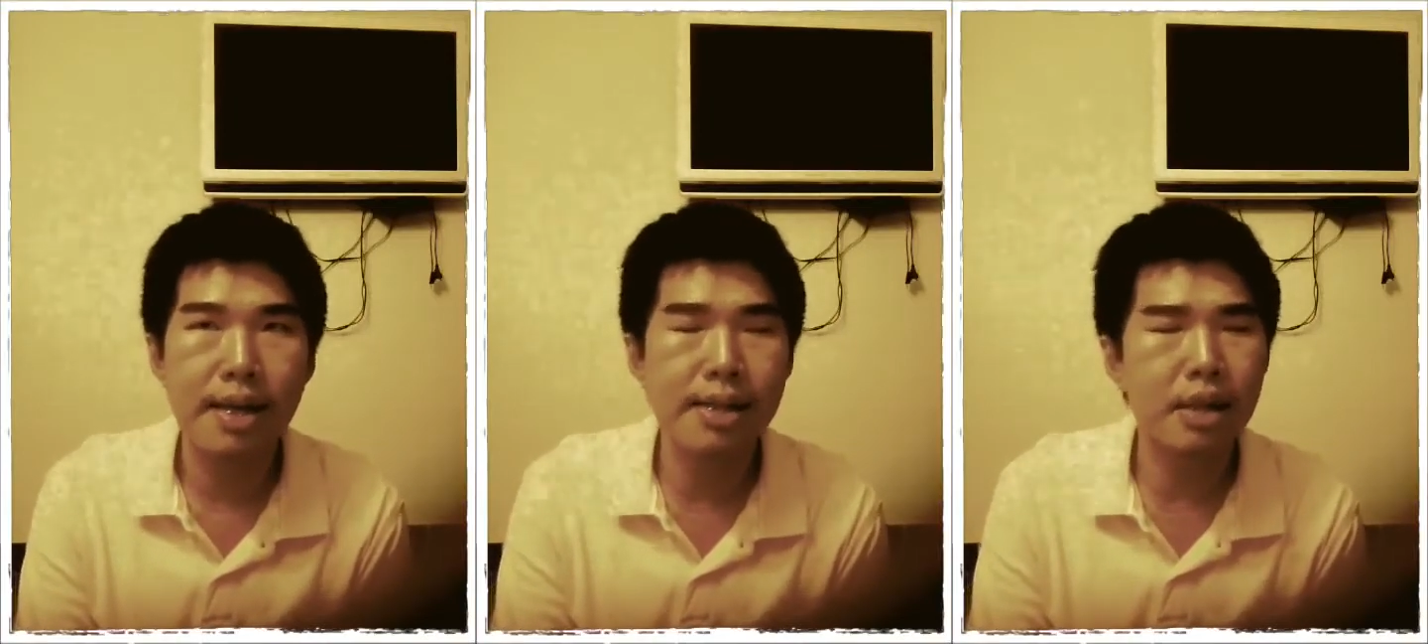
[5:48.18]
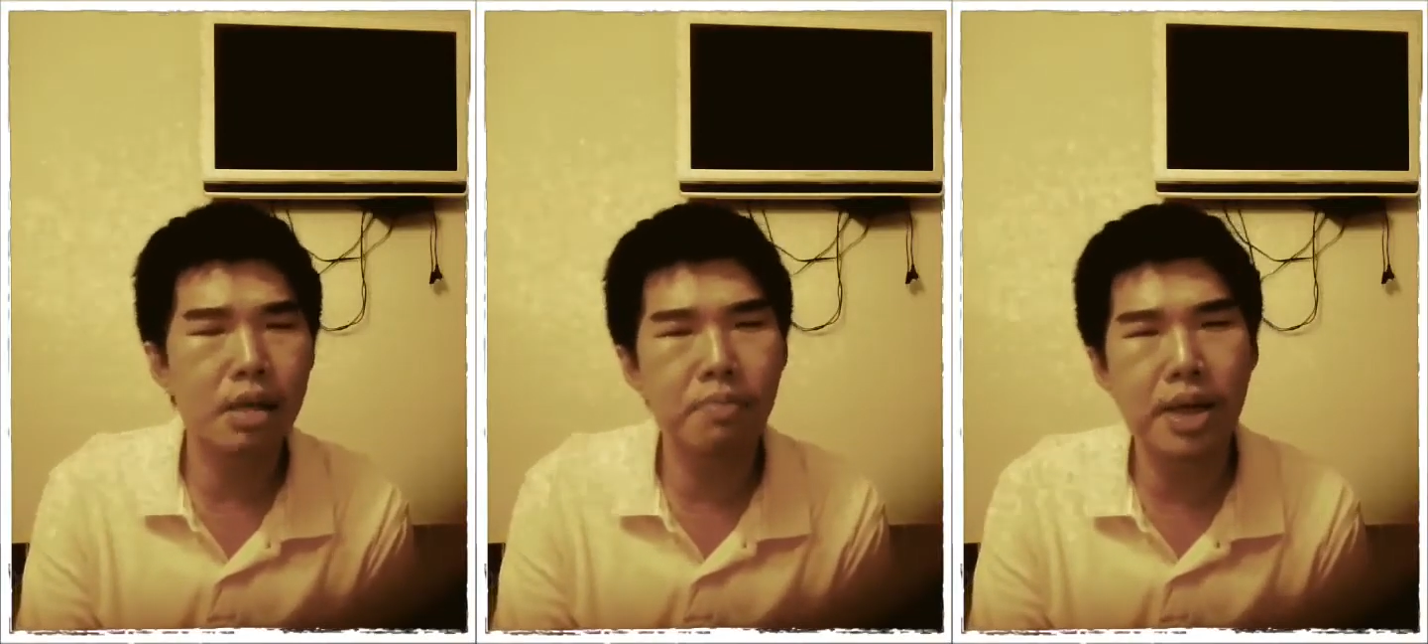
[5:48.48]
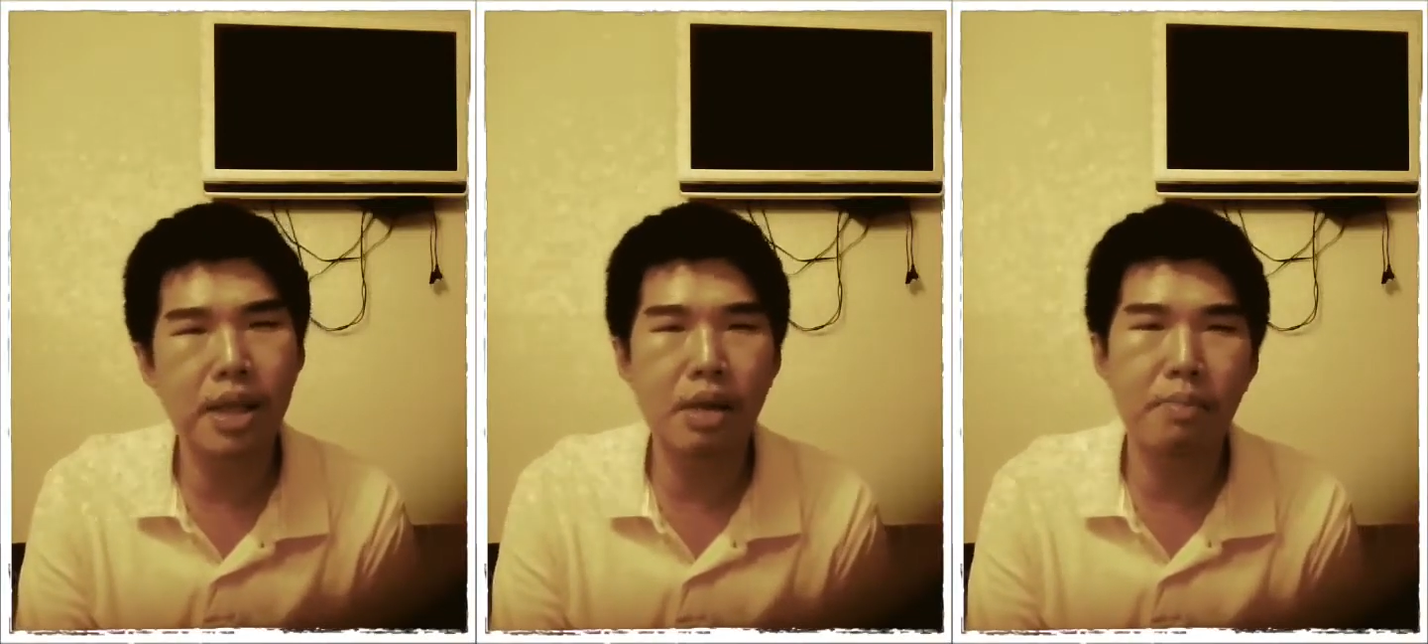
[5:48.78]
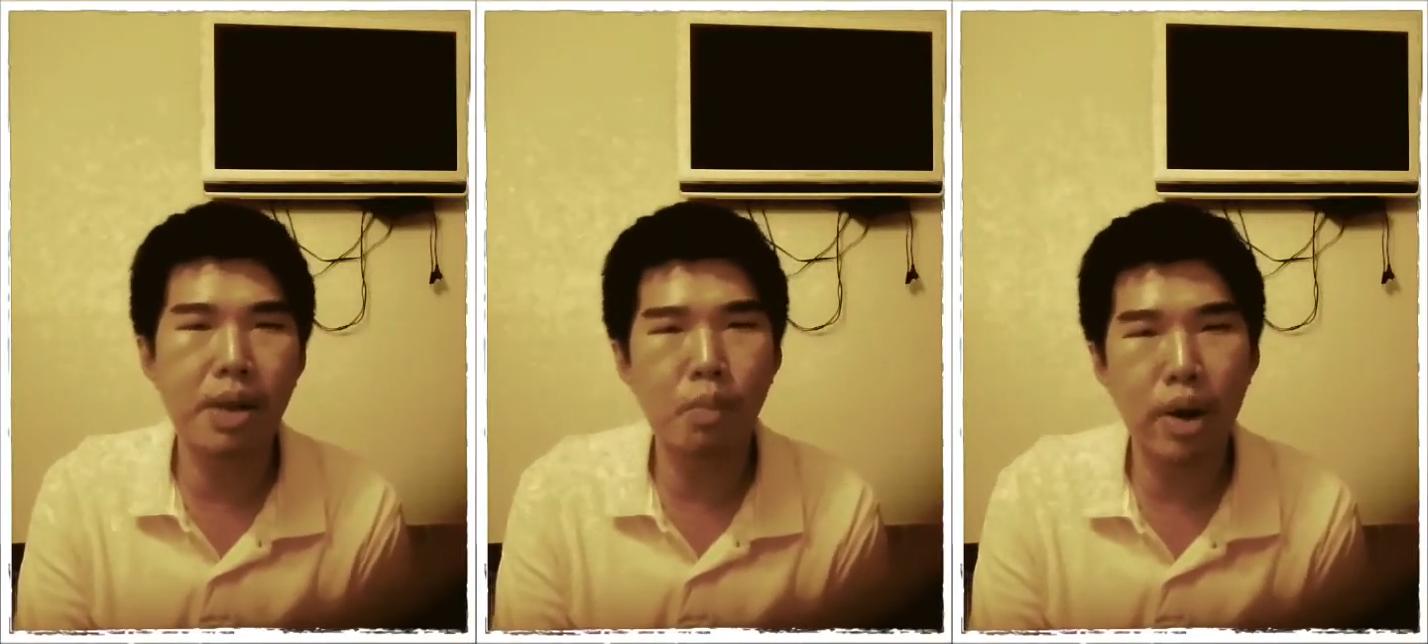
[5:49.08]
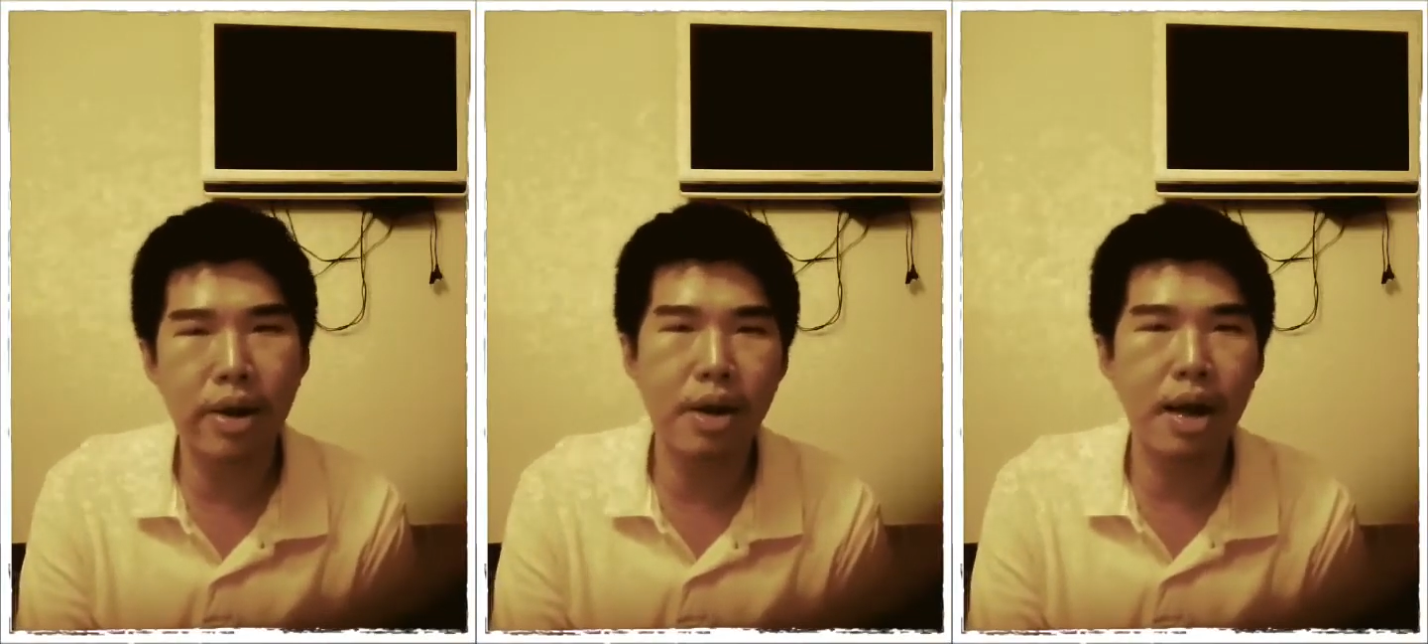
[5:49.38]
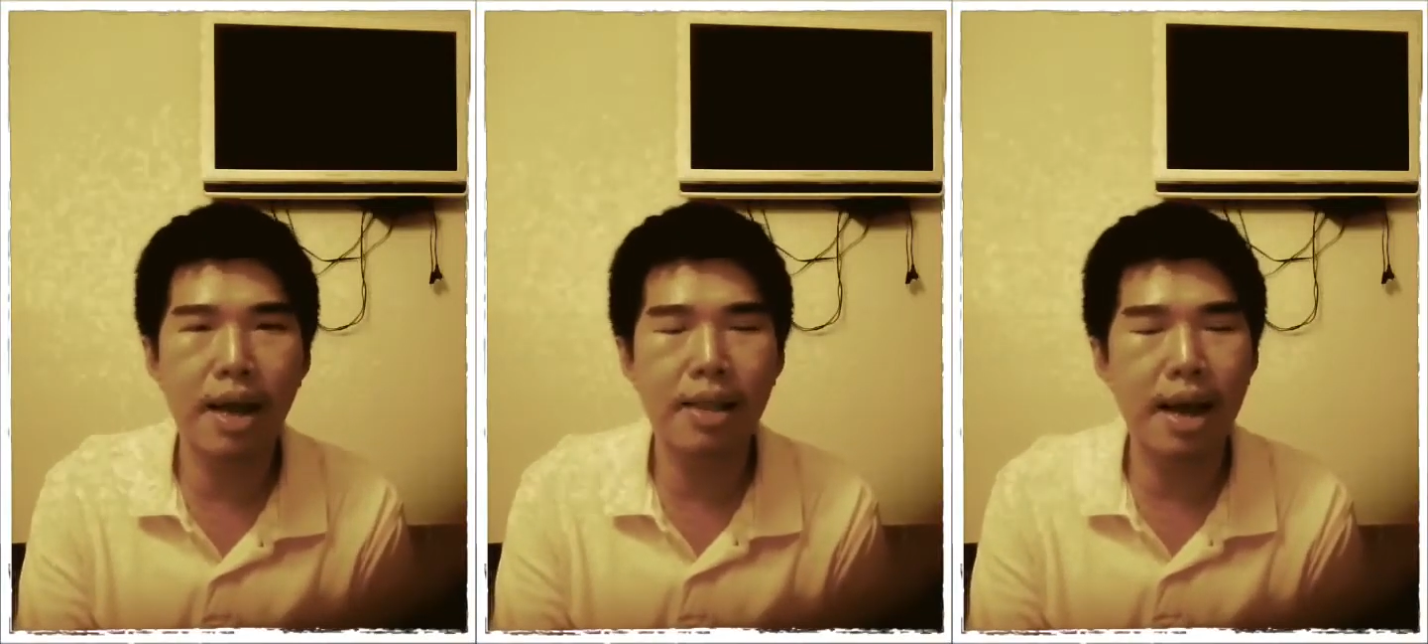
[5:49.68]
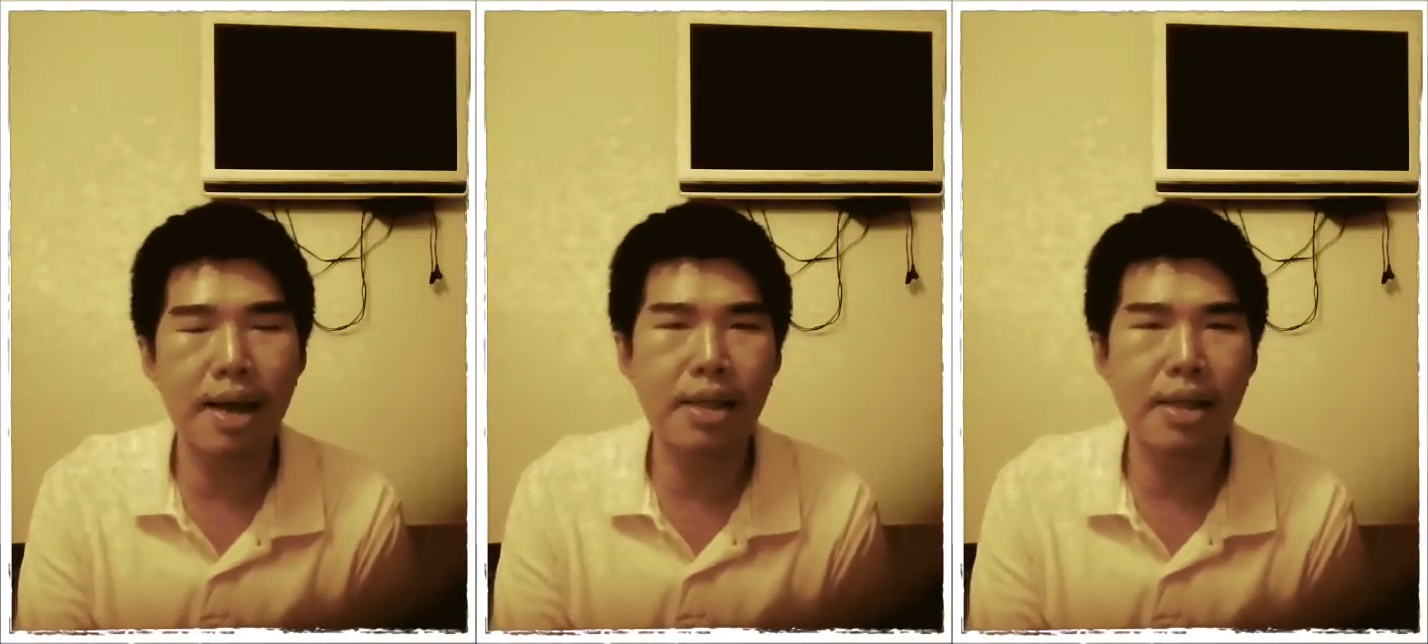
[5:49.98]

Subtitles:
it's gonna be a little bit weird. I